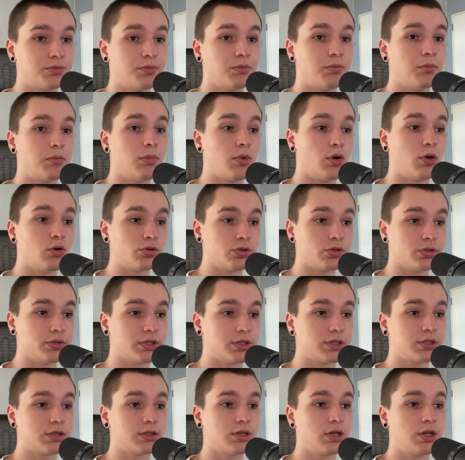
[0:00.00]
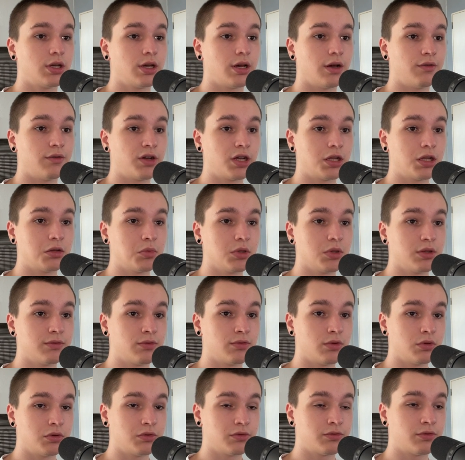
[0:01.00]
models available
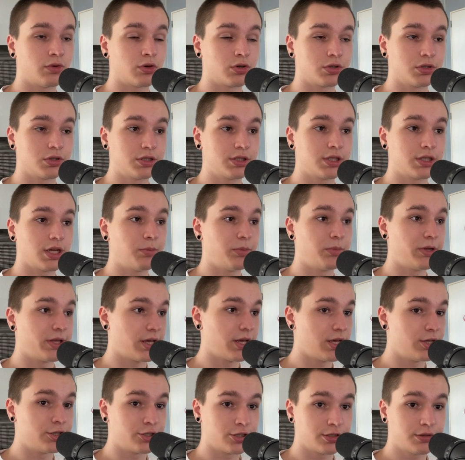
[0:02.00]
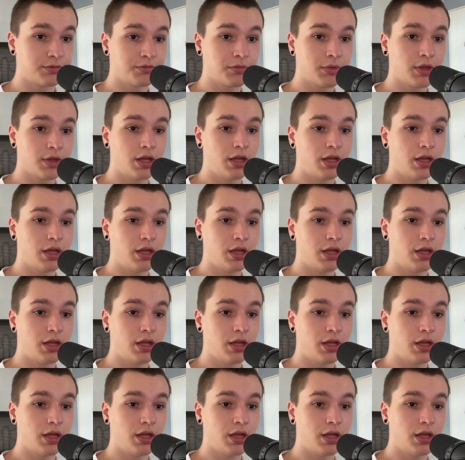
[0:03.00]
for, this application.